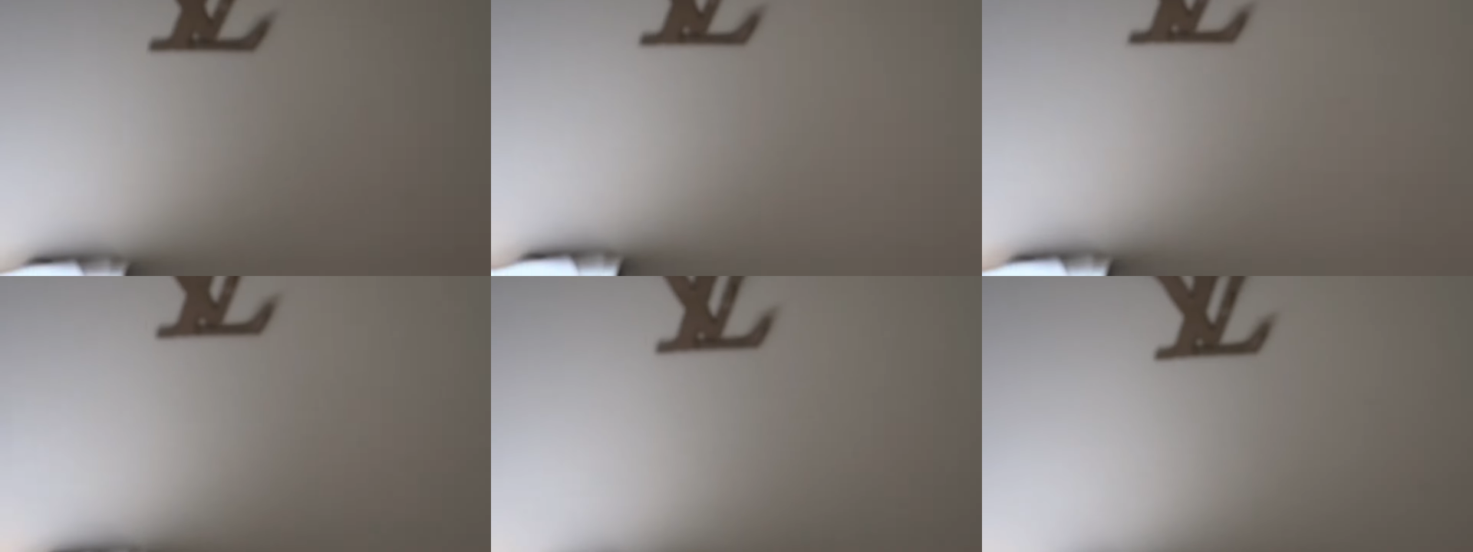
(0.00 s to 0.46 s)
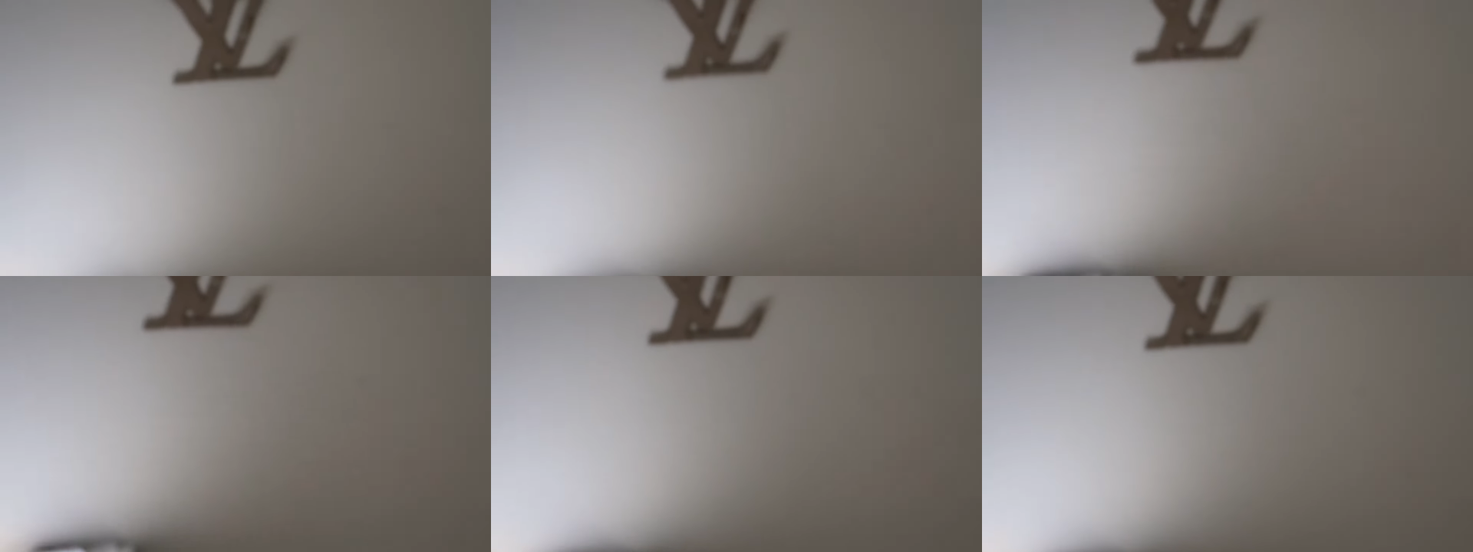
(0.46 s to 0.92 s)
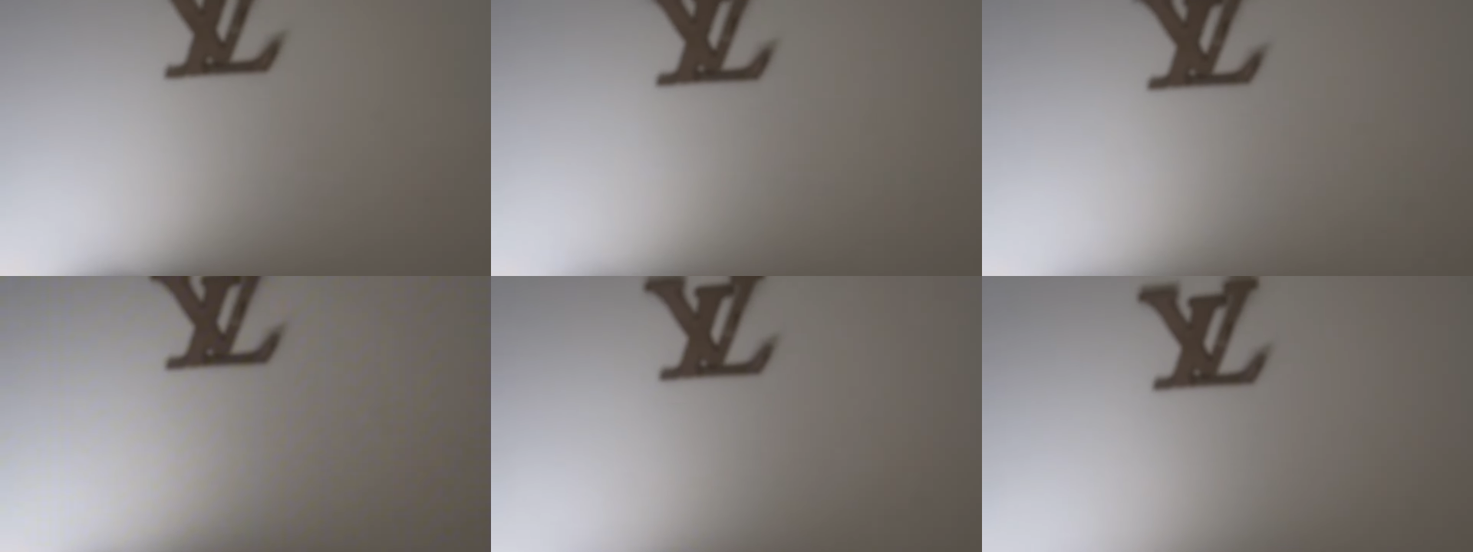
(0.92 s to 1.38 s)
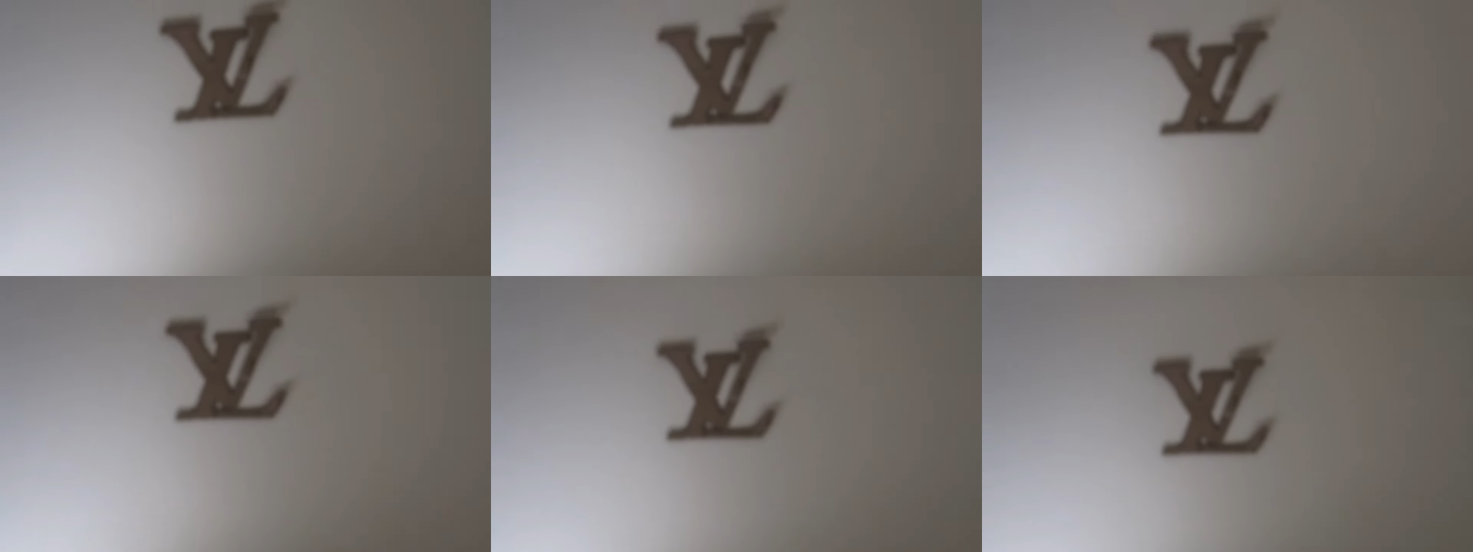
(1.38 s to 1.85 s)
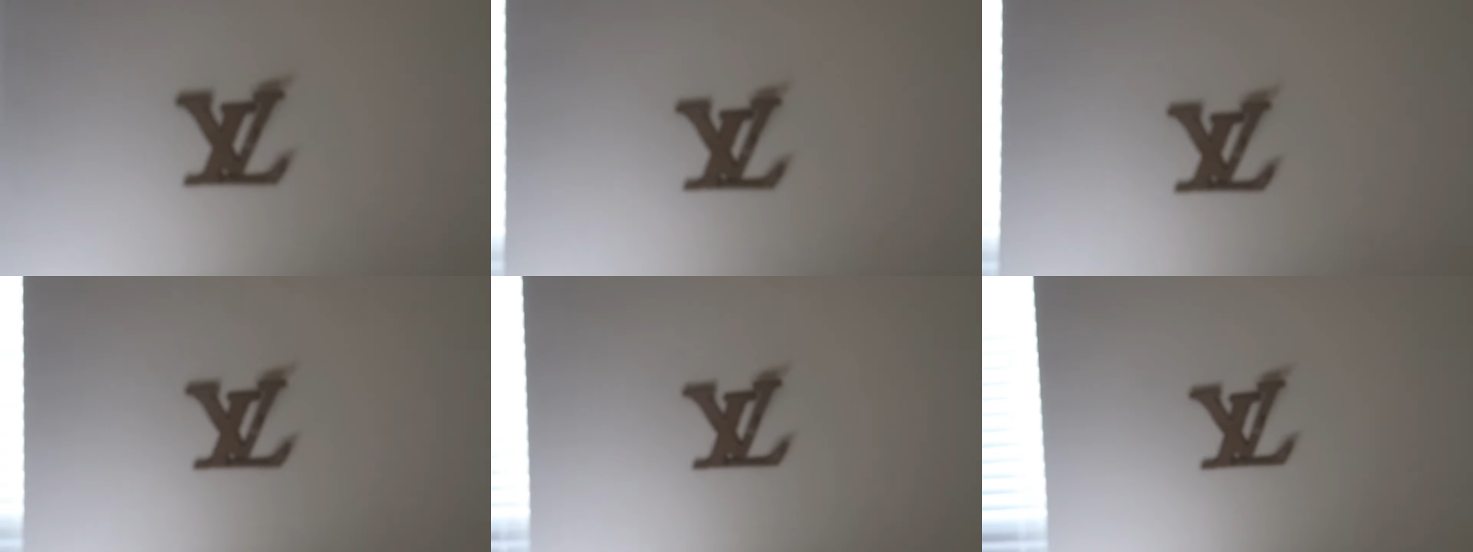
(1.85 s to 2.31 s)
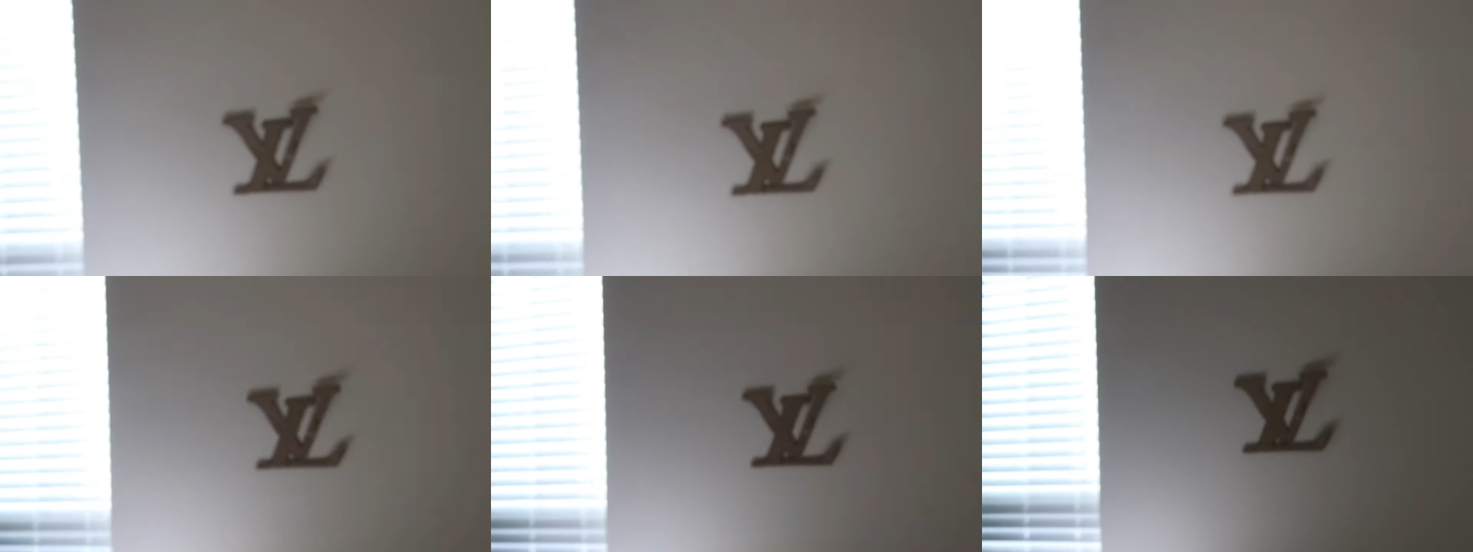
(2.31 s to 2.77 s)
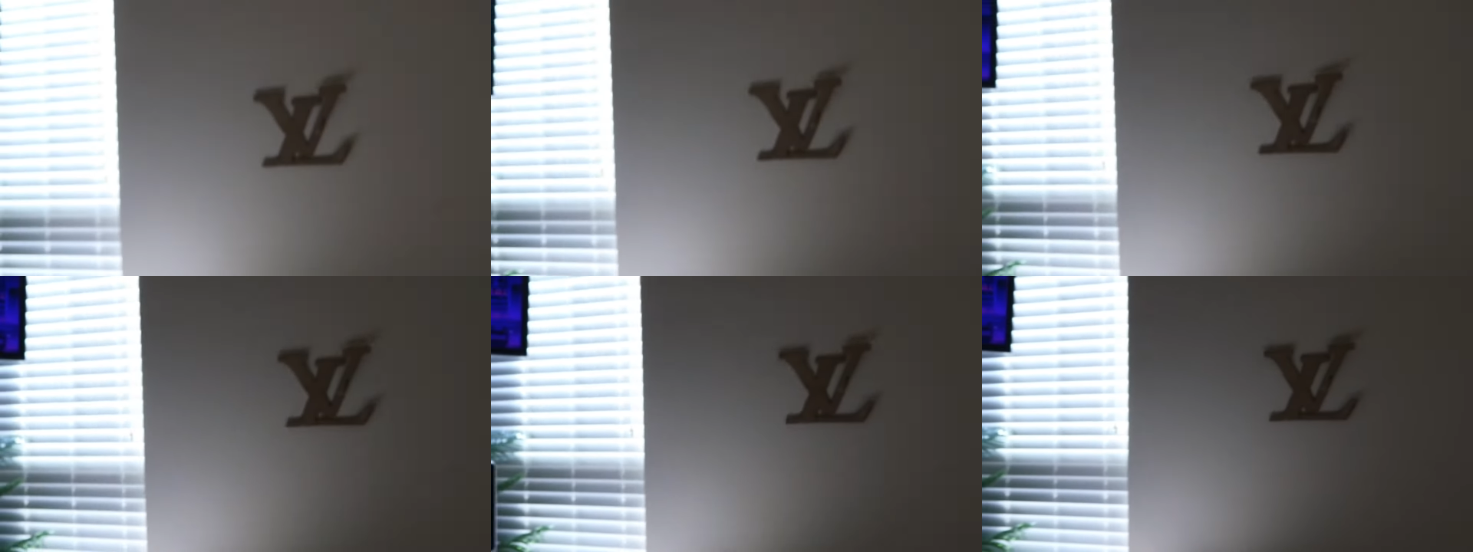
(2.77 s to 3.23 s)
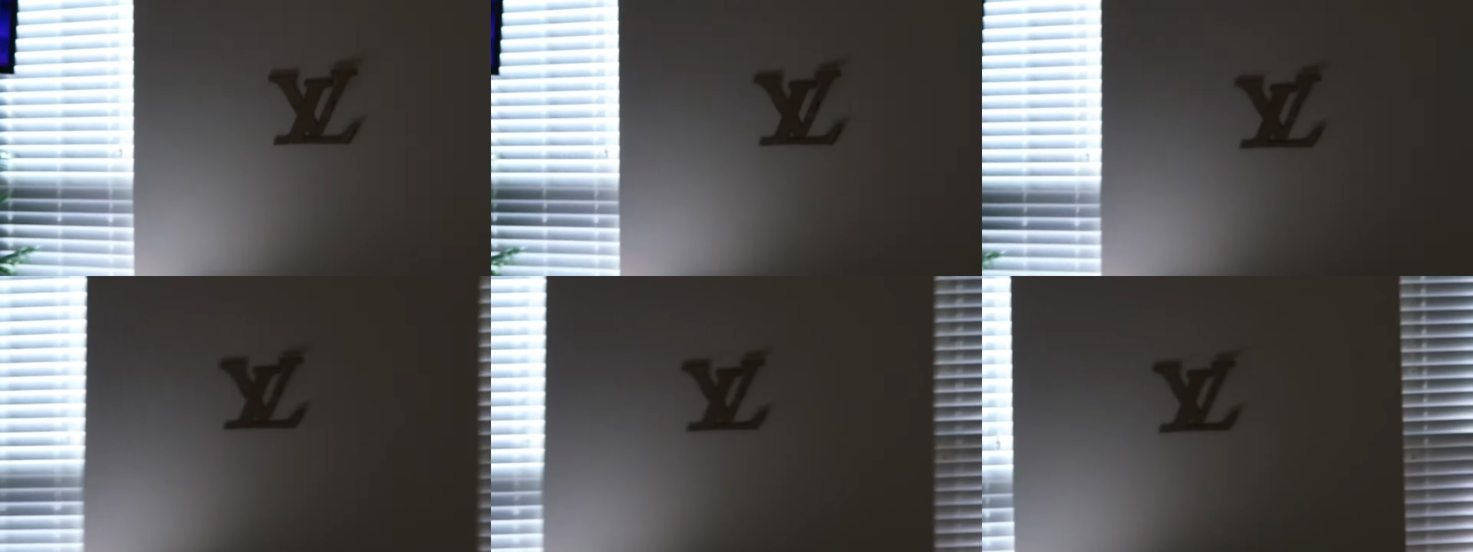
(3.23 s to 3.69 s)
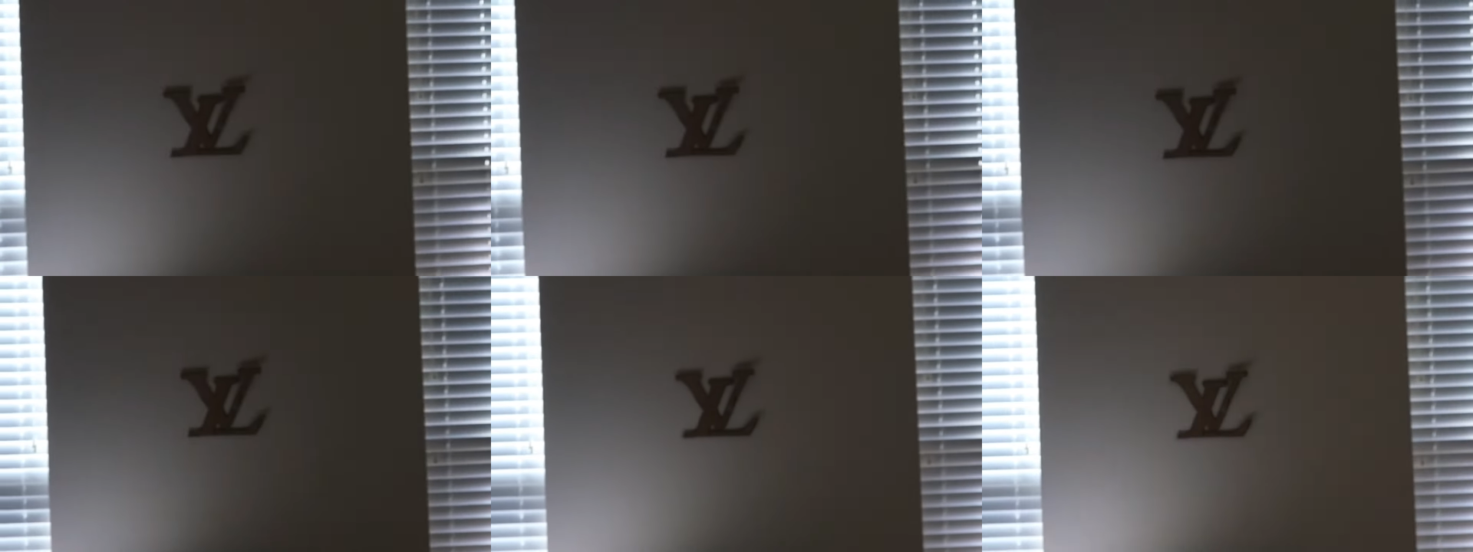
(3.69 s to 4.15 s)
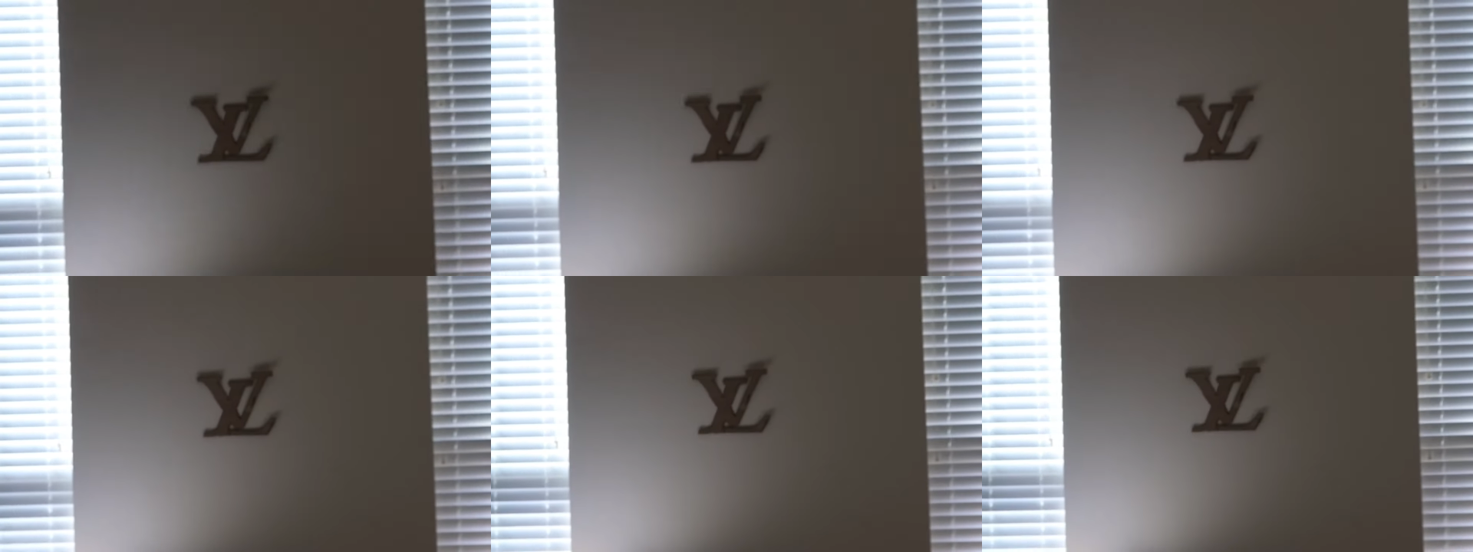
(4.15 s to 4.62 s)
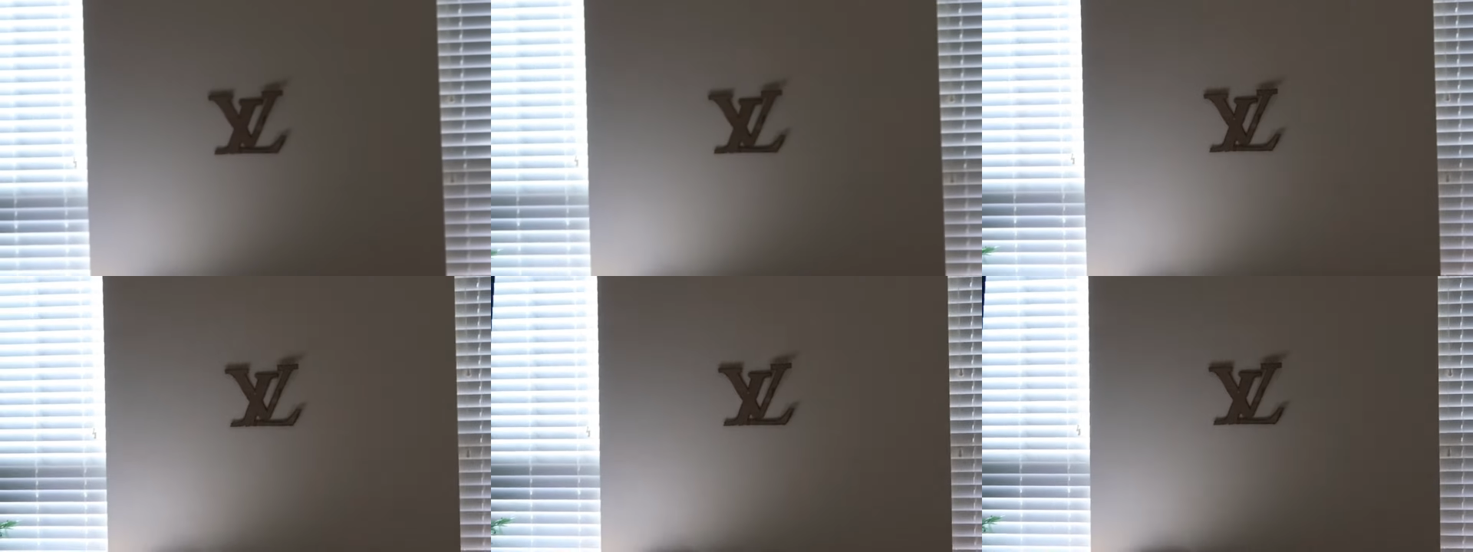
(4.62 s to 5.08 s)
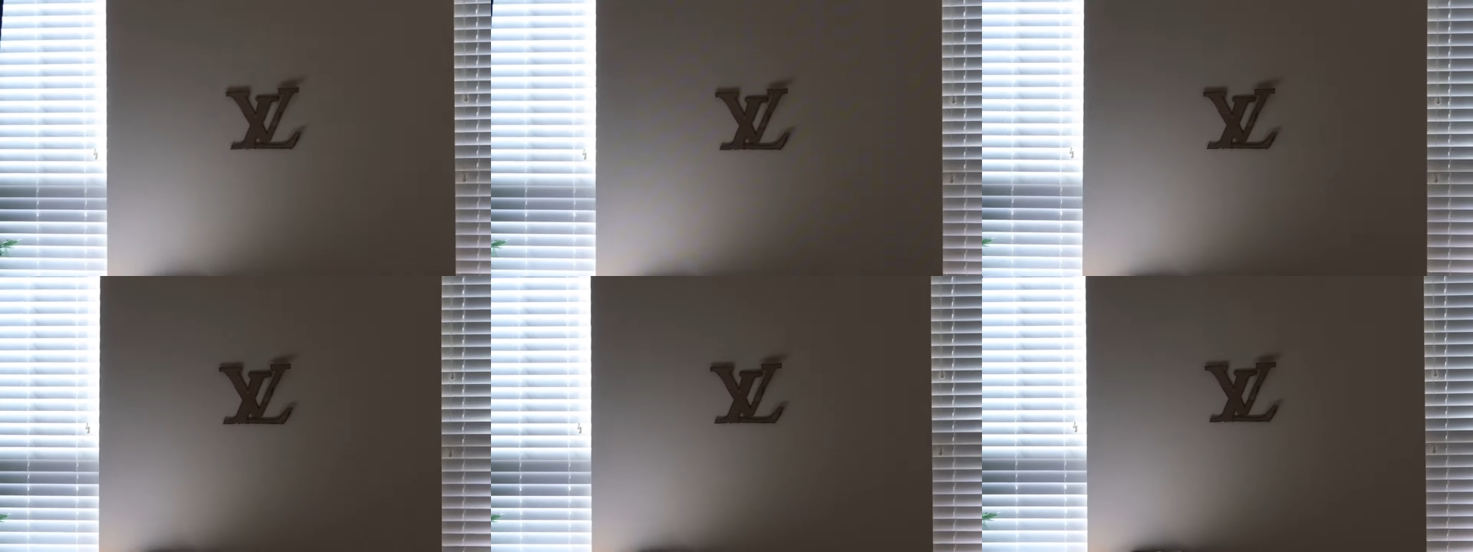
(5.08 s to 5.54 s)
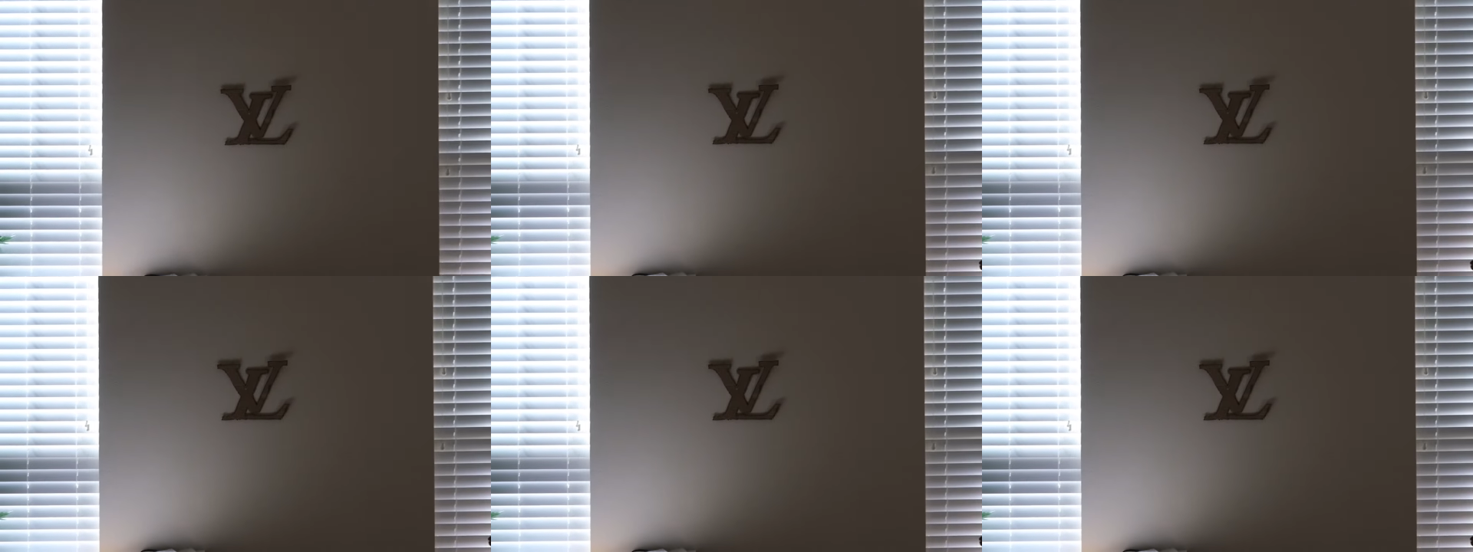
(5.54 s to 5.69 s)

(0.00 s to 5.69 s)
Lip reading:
No face is visible, so there are no lips to read.